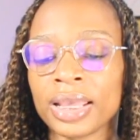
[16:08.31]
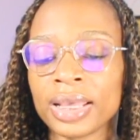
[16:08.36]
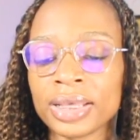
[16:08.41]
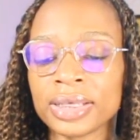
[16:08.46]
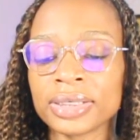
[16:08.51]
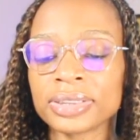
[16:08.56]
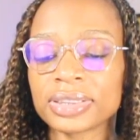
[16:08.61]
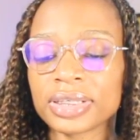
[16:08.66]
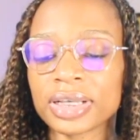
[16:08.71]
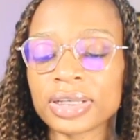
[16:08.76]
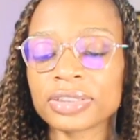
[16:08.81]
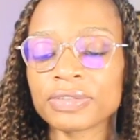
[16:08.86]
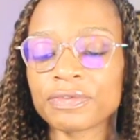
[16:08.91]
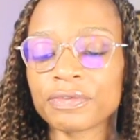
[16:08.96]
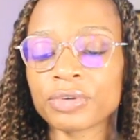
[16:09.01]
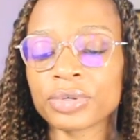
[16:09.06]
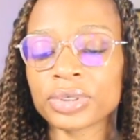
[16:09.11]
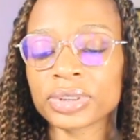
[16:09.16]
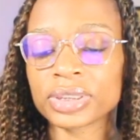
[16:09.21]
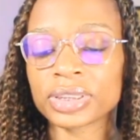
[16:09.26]
Is
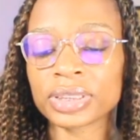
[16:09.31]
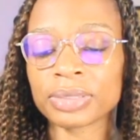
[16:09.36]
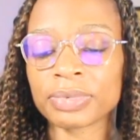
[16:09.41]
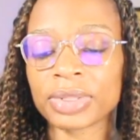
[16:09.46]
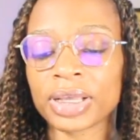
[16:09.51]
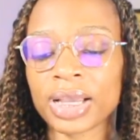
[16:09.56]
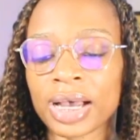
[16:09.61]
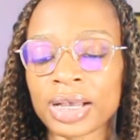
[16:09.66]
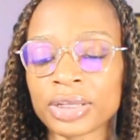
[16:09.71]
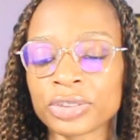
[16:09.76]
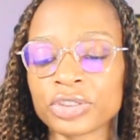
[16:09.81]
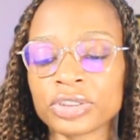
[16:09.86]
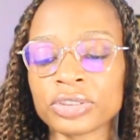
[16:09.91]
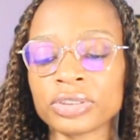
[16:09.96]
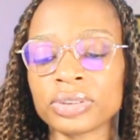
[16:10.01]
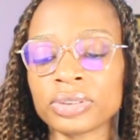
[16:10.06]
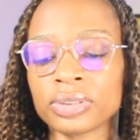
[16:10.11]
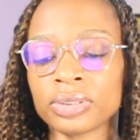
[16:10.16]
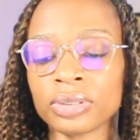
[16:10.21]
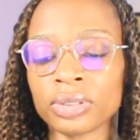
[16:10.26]
Salesforce something I
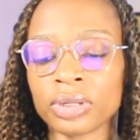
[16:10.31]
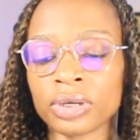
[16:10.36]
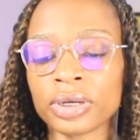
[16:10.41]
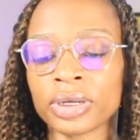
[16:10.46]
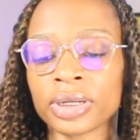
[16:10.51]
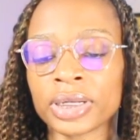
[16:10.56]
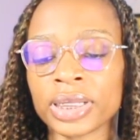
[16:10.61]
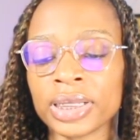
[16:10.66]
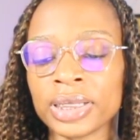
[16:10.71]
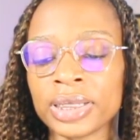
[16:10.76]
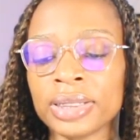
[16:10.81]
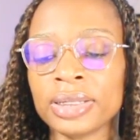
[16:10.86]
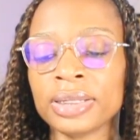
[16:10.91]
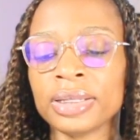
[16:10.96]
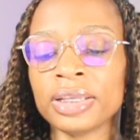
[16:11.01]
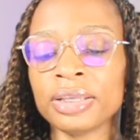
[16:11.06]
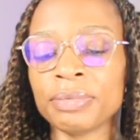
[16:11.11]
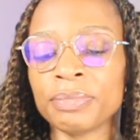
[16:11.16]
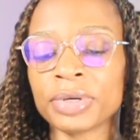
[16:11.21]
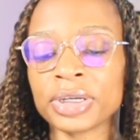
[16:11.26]
should learn in
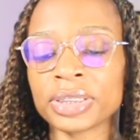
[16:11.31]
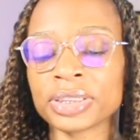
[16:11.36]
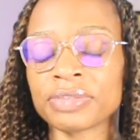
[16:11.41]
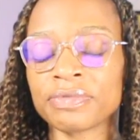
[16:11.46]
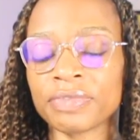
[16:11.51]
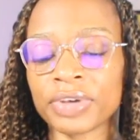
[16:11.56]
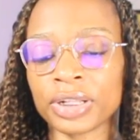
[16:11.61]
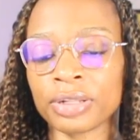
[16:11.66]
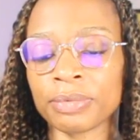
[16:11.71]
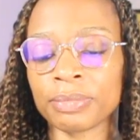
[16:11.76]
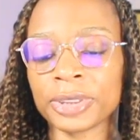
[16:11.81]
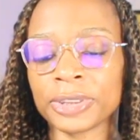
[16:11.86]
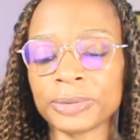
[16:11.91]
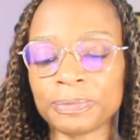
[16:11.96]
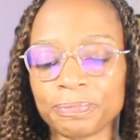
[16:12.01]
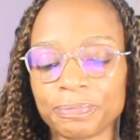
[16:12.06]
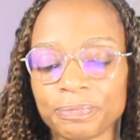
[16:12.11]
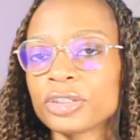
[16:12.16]
email development?